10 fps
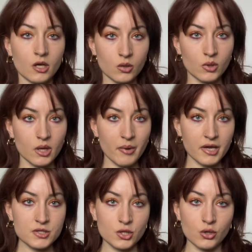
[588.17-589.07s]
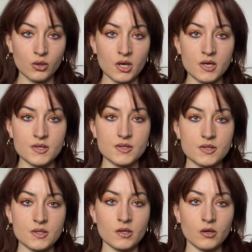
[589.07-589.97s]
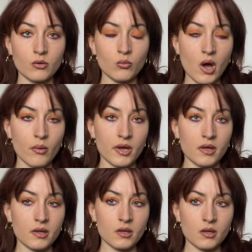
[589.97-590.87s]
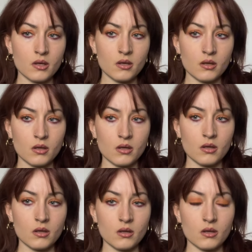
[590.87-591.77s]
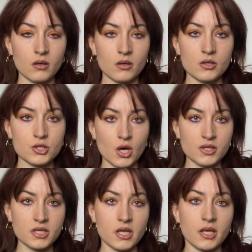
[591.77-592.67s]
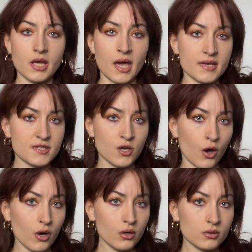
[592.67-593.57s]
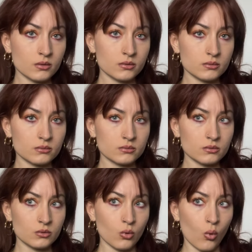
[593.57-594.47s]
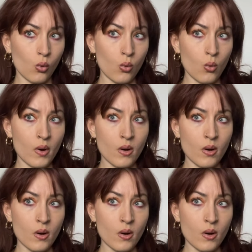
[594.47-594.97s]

what i might do is wear it tucked in a skirt or